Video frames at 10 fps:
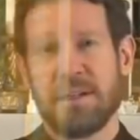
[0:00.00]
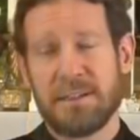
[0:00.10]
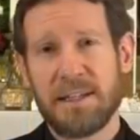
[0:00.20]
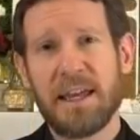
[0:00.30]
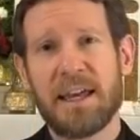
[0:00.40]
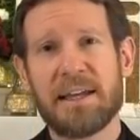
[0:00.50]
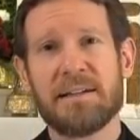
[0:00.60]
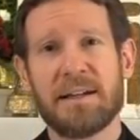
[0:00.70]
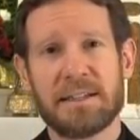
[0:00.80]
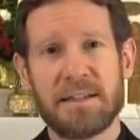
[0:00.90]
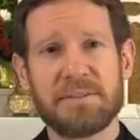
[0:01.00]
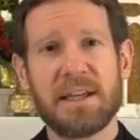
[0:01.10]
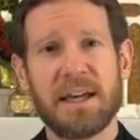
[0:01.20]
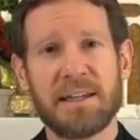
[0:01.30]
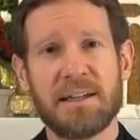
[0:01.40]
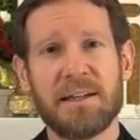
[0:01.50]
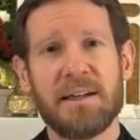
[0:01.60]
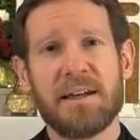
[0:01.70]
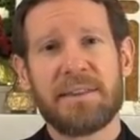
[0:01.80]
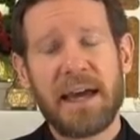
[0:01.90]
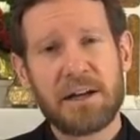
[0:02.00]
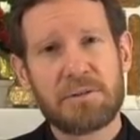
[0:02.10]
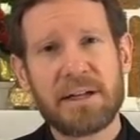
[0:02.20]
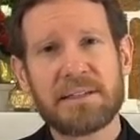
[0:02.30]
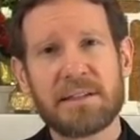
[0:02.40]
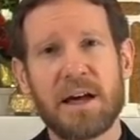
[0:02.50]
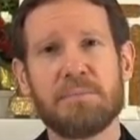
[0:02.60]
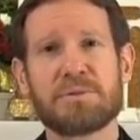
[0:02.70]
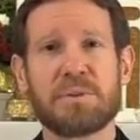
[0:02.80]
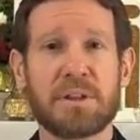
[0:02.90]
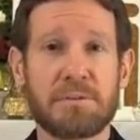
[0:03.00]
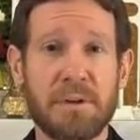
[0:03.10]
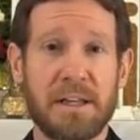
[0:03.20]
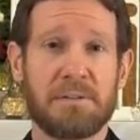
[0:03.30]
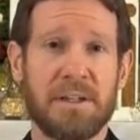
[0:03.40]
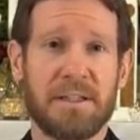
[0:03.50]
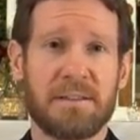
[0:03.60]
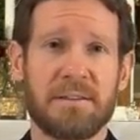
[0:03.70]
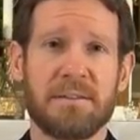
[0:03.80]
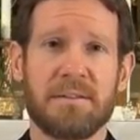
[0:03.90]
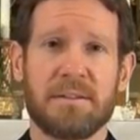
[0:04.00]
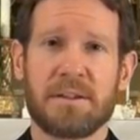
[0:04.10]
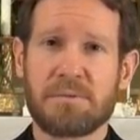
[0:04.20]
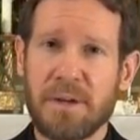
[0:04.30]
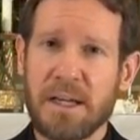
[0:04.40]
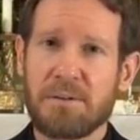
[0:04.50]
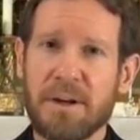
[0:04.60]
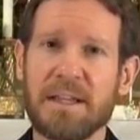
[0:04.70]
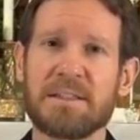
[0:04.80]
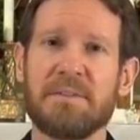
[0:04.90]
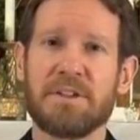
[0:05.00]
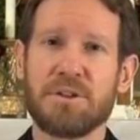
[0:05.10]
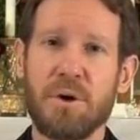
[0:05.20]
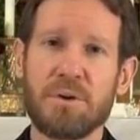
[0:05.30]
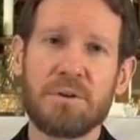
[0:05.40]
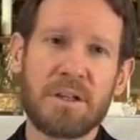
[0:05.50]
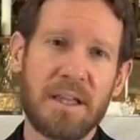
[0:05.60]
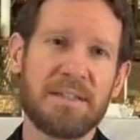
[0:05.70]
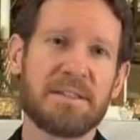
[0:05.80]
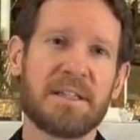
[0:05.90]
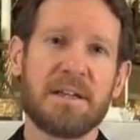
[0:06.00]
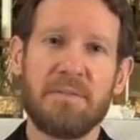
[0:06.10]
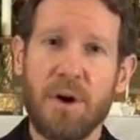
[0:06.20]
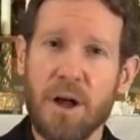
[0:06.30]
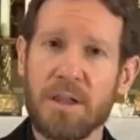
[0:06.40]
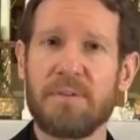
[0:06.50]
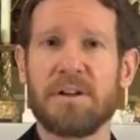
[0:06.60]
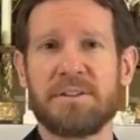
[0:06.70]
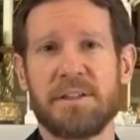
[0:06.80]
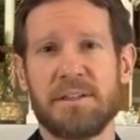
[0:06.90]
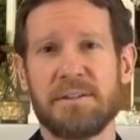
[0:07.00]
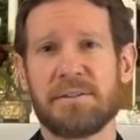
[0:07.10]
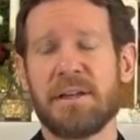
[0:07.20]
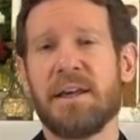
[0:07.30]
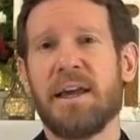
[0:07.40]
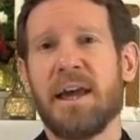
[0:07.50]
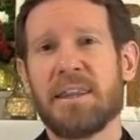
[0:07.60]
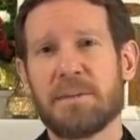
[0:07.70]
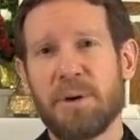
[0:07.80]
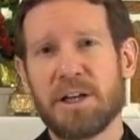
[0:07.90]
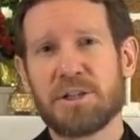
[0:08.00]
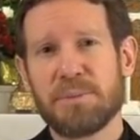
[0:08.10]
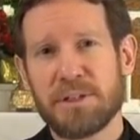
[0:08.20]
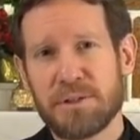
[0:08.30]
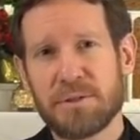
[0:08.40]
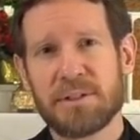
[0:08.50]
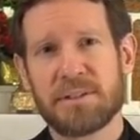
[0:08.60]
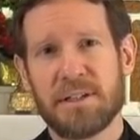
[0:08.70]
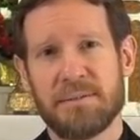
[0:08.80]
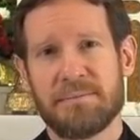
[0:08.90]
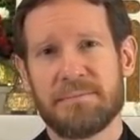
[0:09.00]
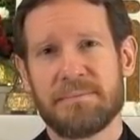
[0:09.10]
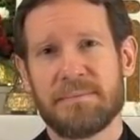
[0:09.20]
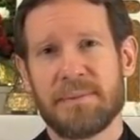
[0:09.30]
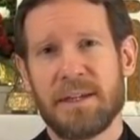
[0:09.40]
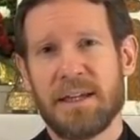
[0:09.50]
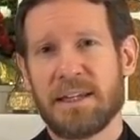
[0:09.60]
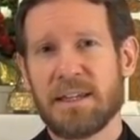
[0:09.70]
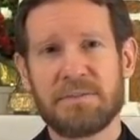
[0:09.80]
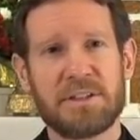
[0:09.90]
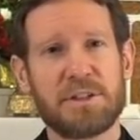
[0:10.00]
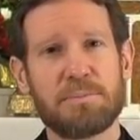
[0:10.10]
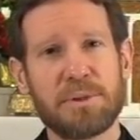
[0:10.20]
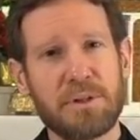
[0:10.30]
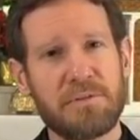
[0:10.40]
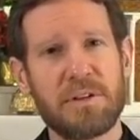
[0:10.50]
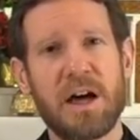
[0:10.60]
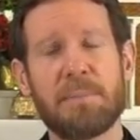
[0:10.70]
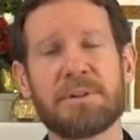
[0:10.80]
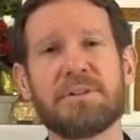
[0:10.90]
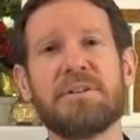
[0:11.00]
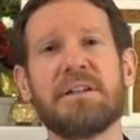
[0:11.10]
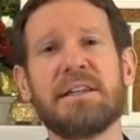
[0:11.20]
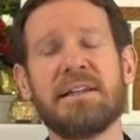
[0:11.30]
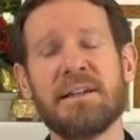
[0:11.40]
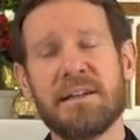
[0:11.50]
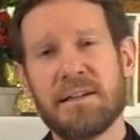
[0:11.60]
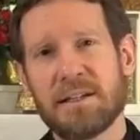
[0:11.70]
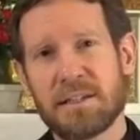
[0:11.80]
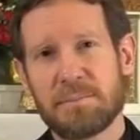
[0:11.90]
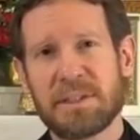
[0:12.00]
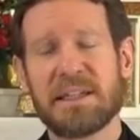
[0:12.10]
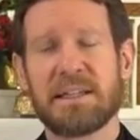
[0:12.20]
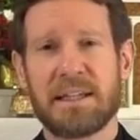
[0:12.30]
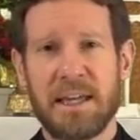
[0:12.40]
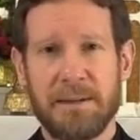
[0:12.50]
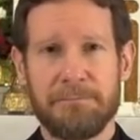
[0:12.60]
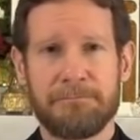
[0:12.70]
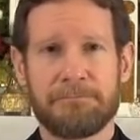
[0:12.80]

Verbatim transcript: And today, as I've said, that grace comes with a great grace, the great grace of a total cleansing of all of our sins and the punishment due to sin. And it gives us a beautiful opportunity to begin again.